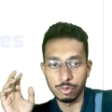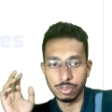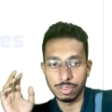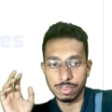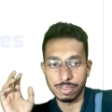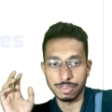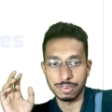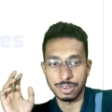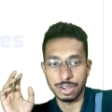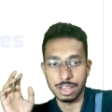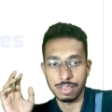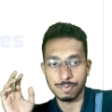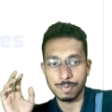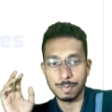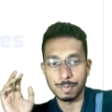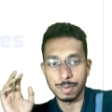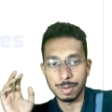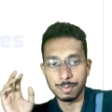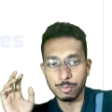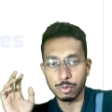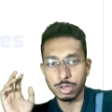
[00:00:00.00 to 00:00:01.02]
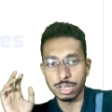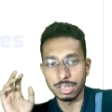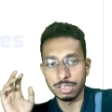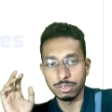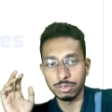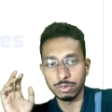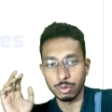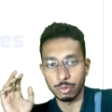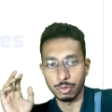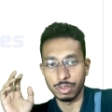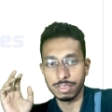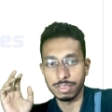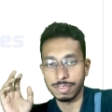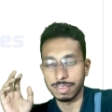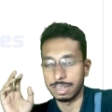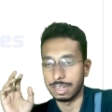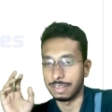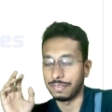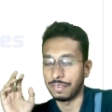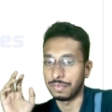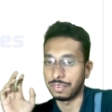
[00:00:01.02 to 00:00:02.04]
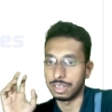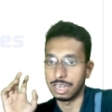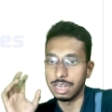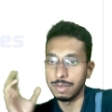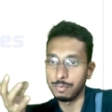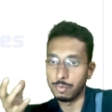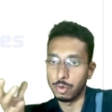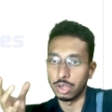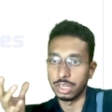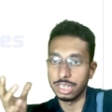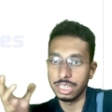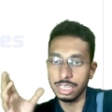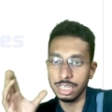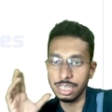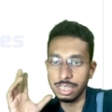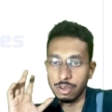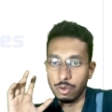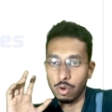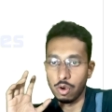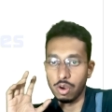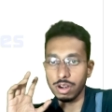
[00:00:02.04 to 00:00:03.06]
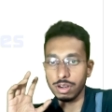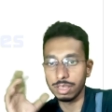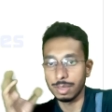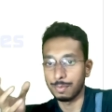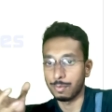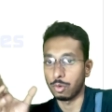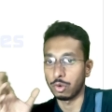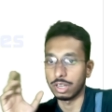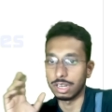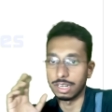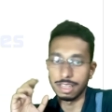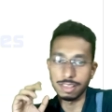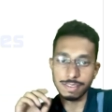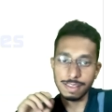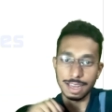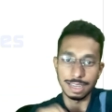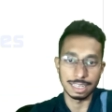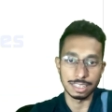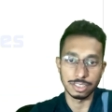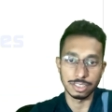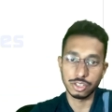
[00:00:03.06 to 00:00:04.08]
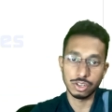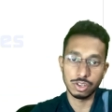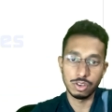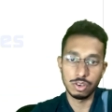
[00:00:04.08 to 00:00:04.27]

which is a transmembrane protein through which CD59 moiety or the protein is attached.